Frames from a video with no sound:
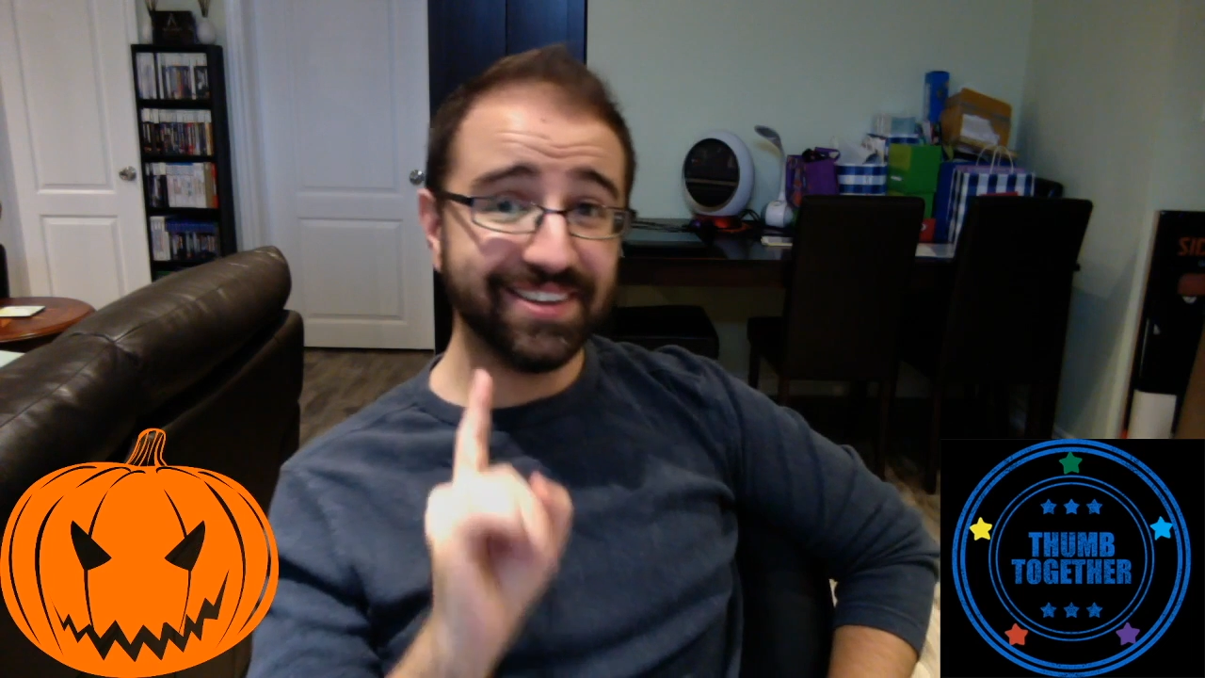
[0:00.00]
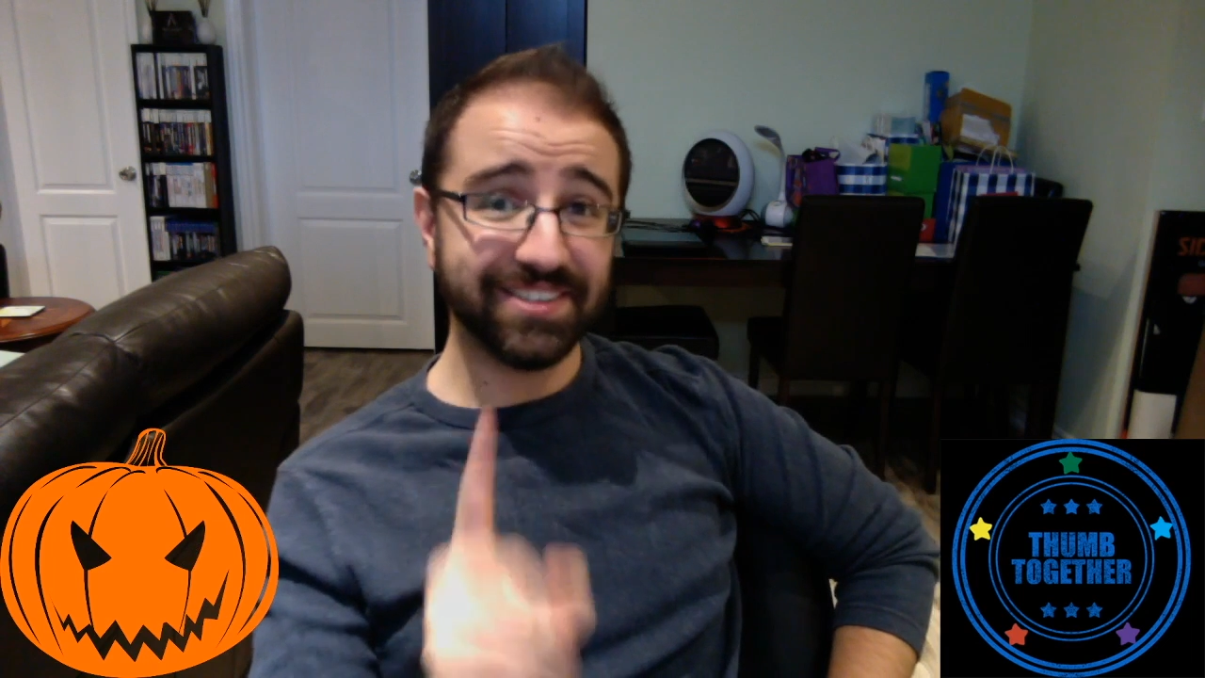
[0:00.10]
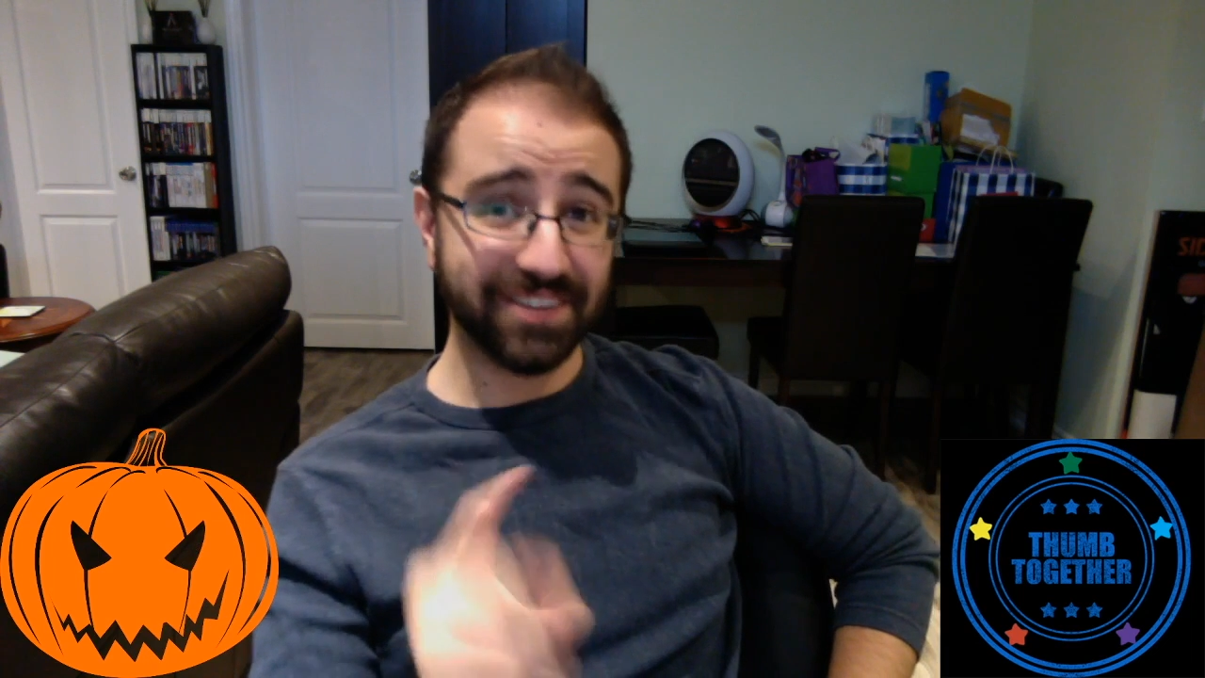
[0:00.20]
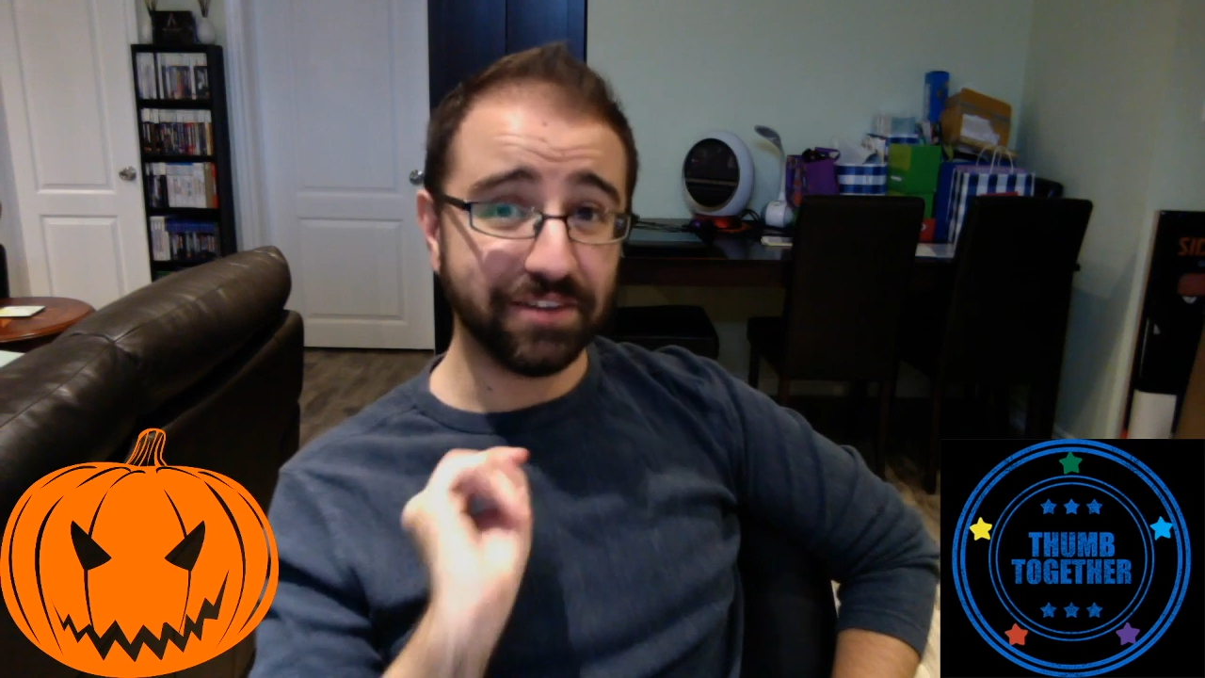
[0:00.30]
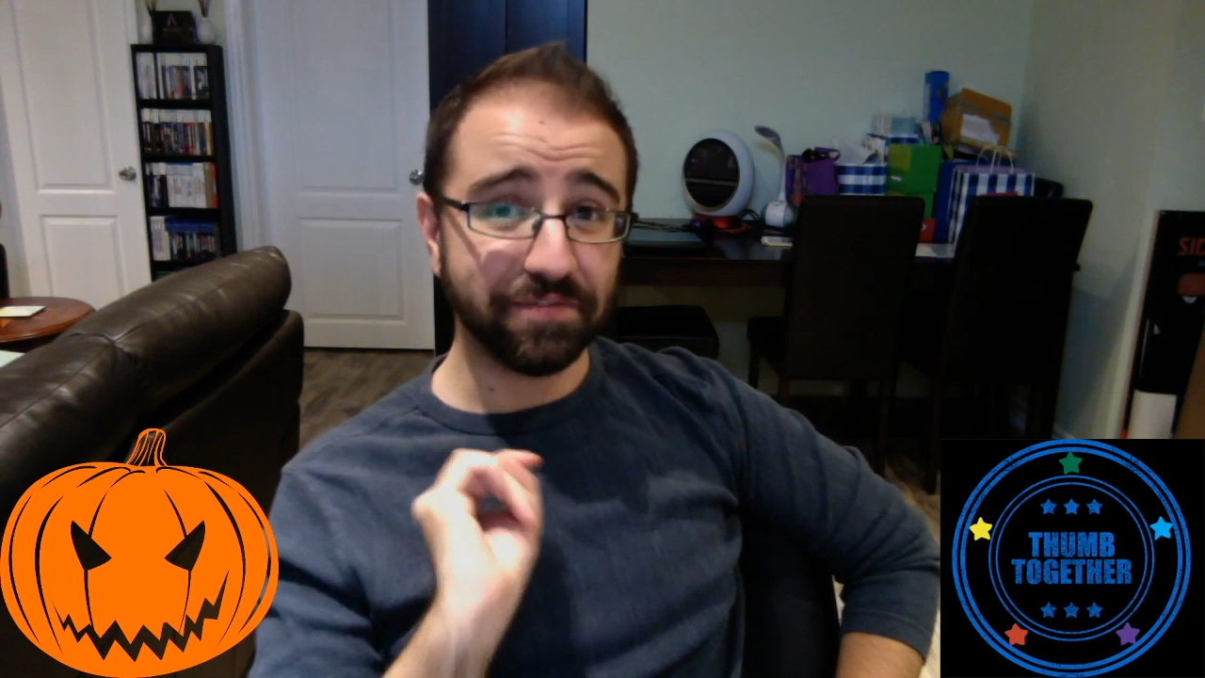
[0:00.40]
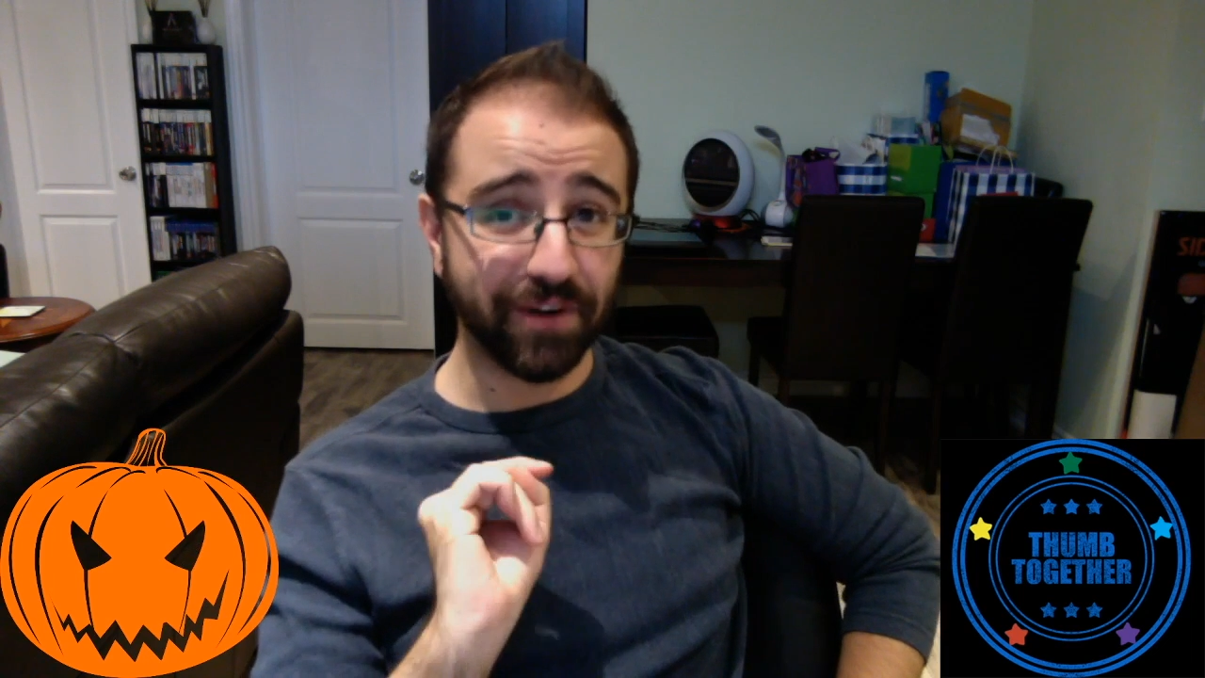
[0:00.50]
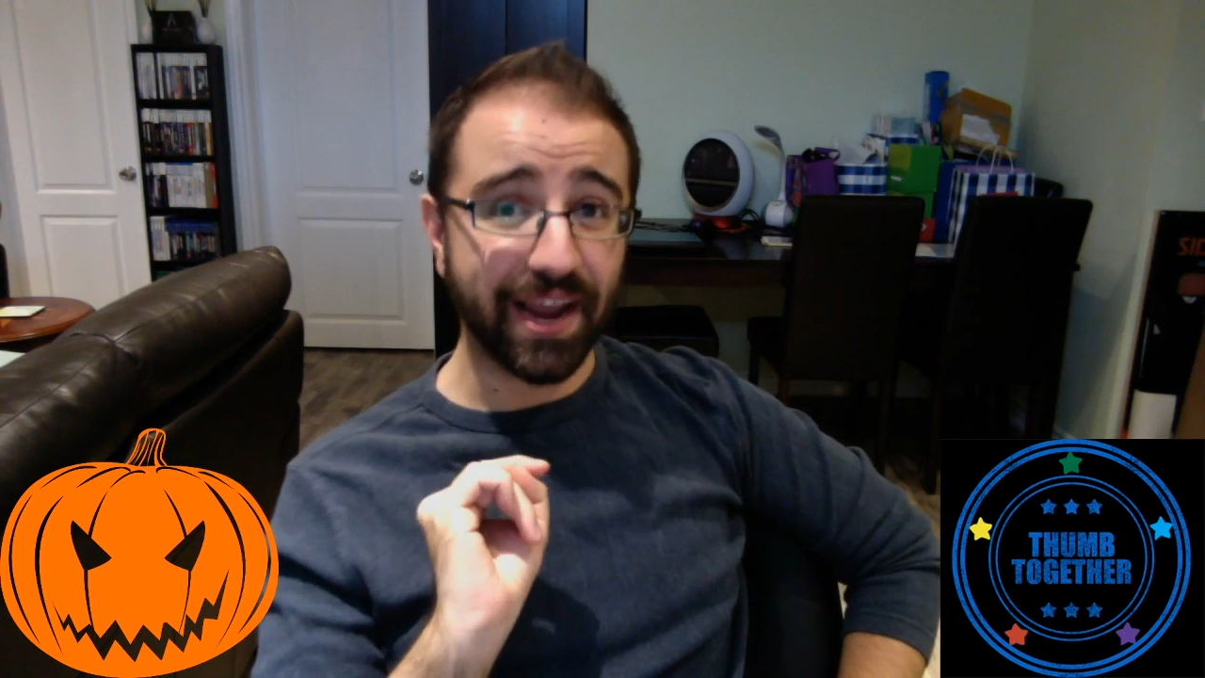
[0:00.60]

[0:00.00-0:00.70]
Son of